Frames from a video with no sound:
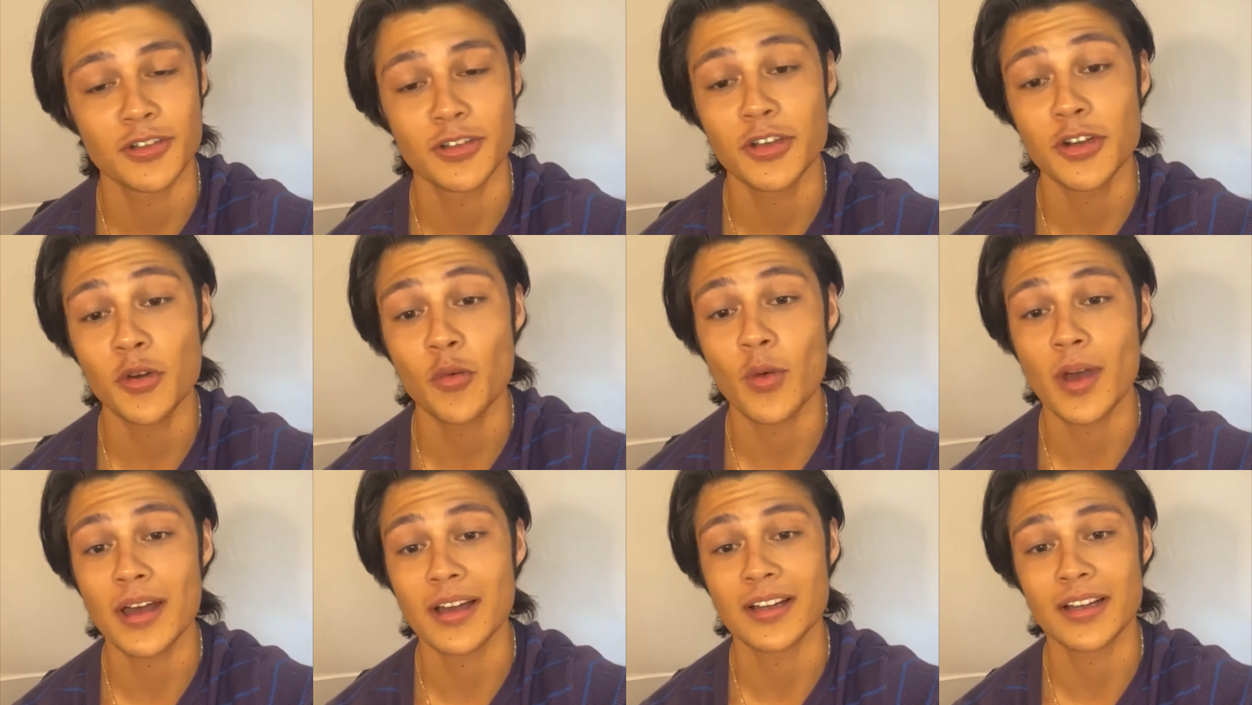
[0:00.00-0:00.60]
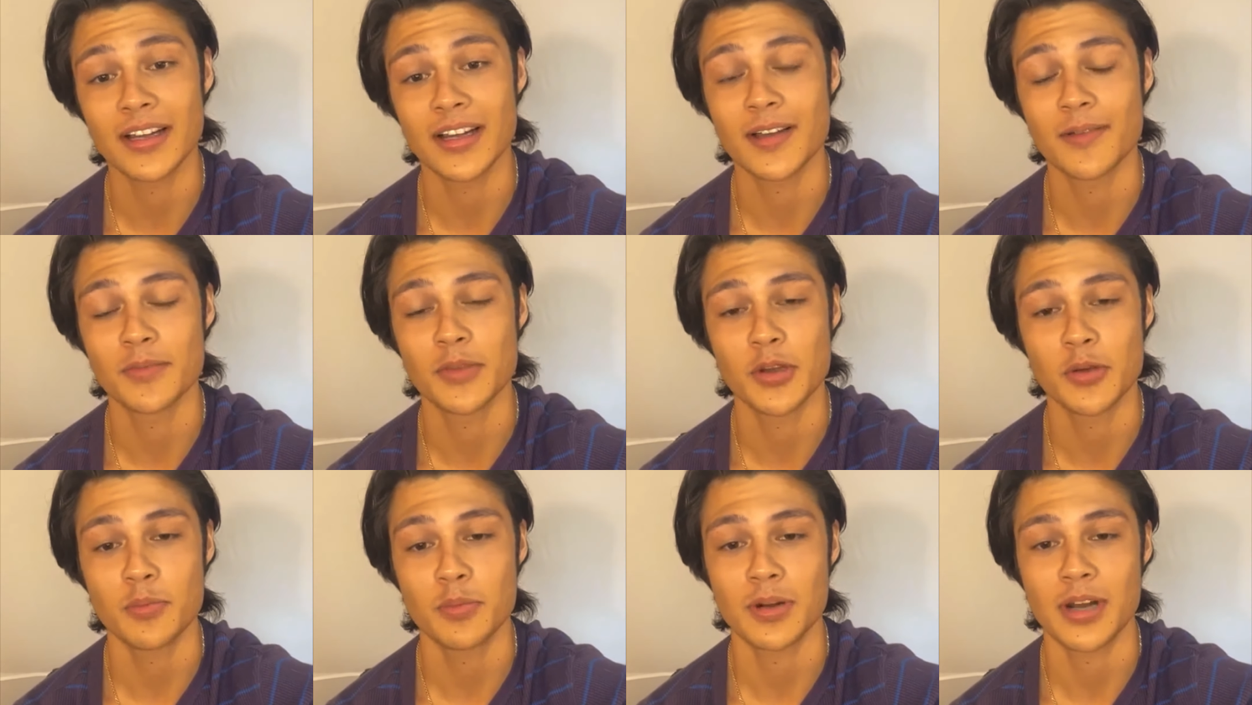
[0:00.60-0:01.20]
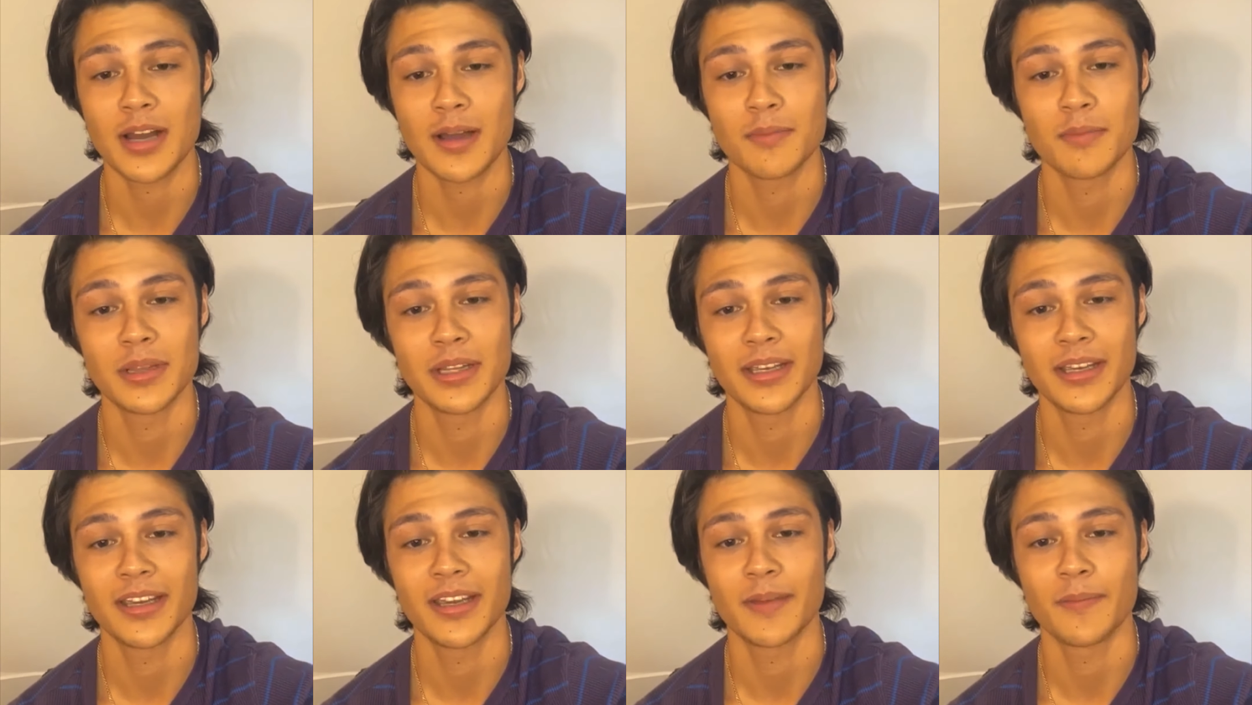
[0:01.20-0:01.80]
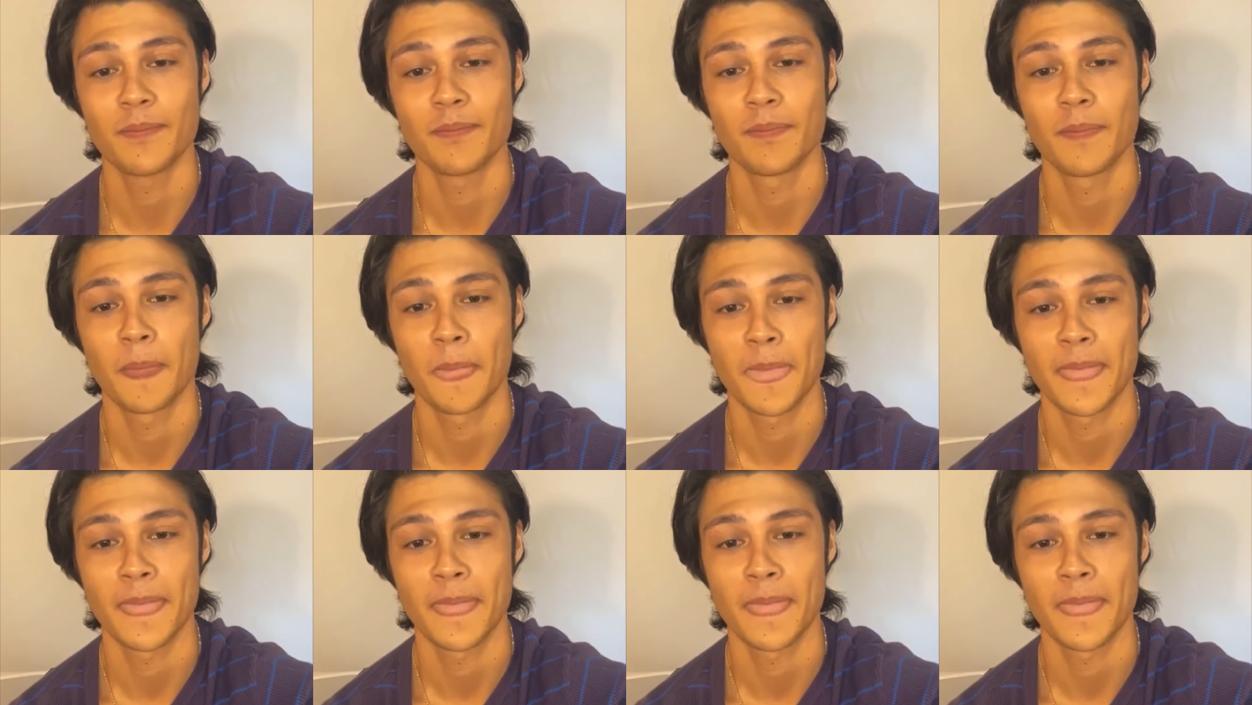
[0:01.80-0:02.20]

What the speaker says: You're welcome. No problem.